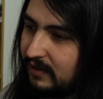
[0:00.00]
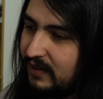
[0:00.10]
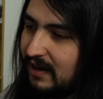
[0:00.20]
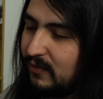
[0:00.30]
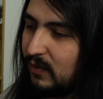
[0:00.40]
I
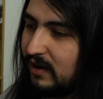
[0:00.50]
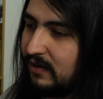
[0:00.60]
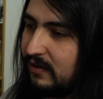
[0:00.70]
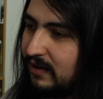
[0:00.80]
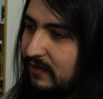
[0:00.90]
think
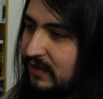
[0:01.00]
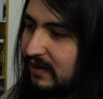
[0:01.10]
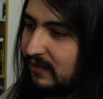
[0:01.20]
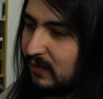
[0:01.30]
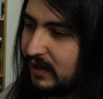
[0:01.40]

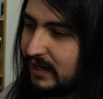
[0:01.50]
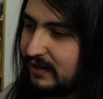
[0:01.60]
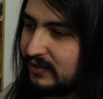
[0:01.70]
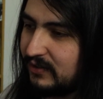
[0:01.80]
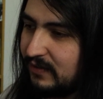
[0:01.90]
Everything Everywhere kind
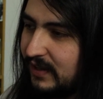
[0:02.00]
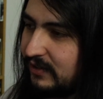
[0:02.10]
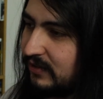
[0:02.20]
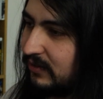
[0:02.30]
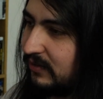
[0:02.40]
of deserved
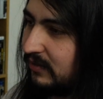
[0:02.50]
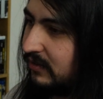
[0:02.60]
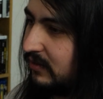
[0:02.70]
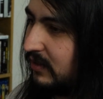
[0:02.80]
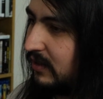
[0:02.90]
that too.
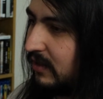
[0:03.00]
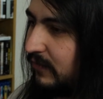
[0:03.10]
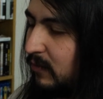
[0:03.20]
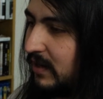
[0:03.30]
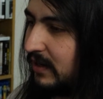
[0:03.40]

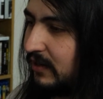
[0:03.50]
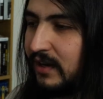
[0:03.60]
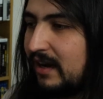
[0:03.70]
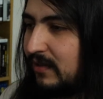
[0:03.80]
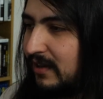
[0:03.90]
Film editing,
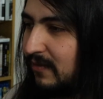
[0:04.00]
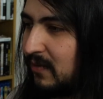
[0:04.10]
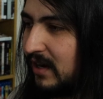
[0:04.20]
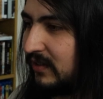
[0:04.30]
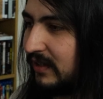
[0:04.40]
okay, Everything
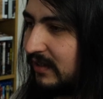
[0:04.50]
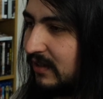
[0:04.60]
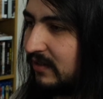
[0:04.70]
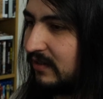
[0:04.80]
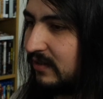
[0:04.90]
Everywhere has to get
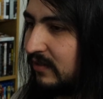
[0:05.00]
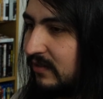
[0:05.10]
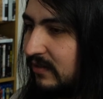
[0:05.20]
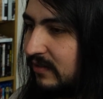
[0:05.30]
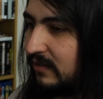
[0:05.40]
this. This
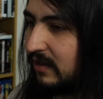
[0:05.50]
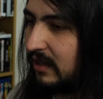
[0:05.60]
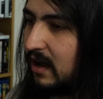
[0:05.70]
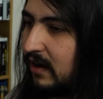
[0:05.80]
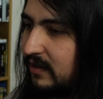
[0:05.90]
is a
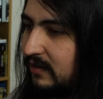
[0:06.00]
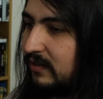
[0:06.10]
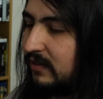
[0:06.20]
lock.